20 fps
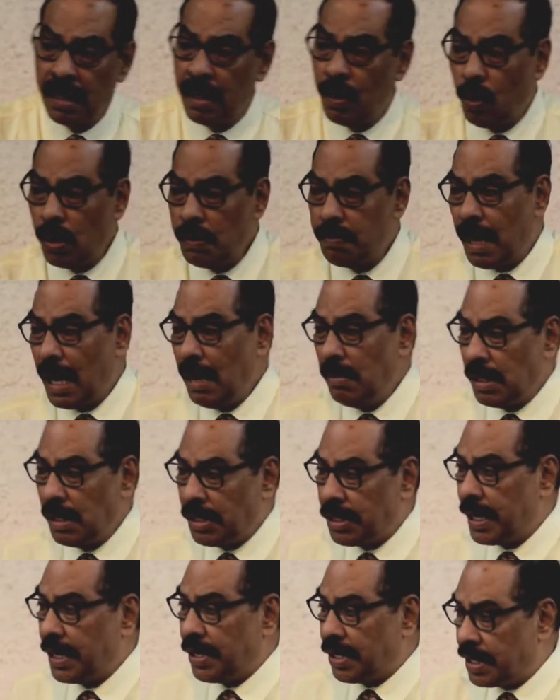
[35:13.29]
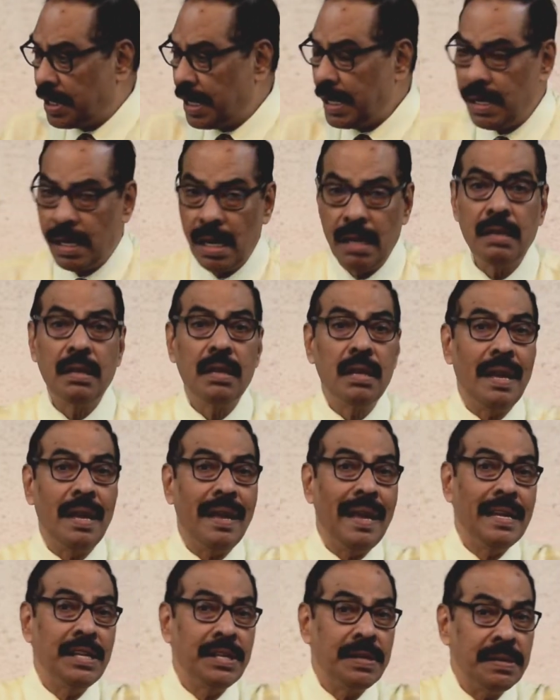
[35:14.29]
What Bible says sin,
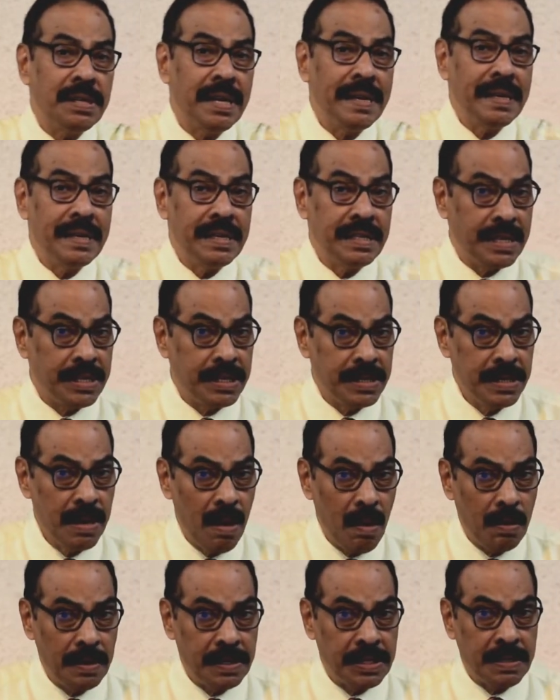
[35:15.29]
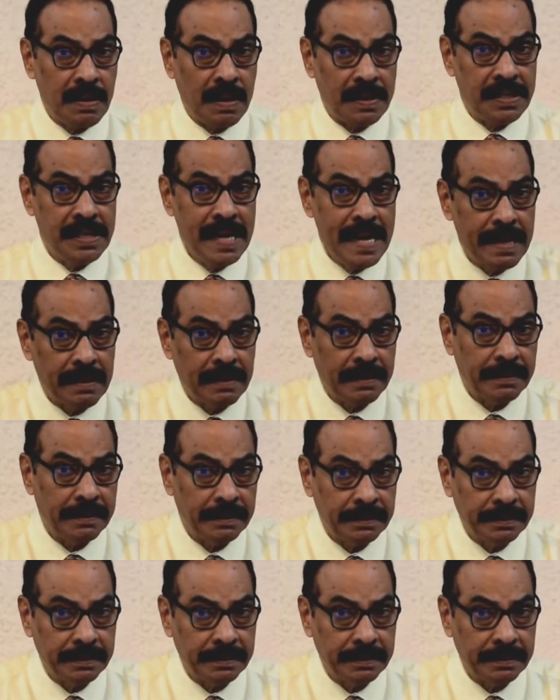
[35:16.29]
and society says, no, it's not sin.